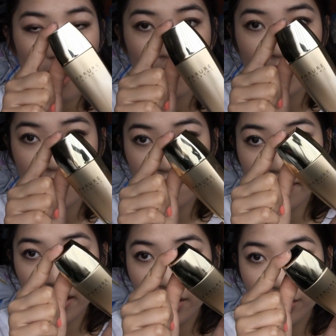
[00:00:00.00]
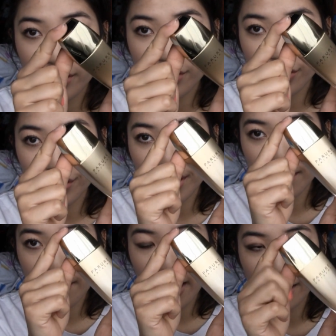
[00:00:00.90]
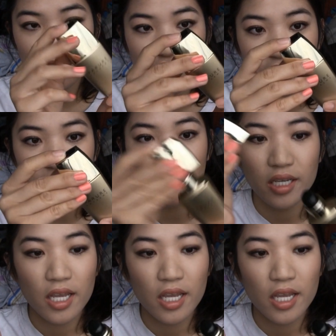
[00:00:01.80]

but it has very luxurious packaging.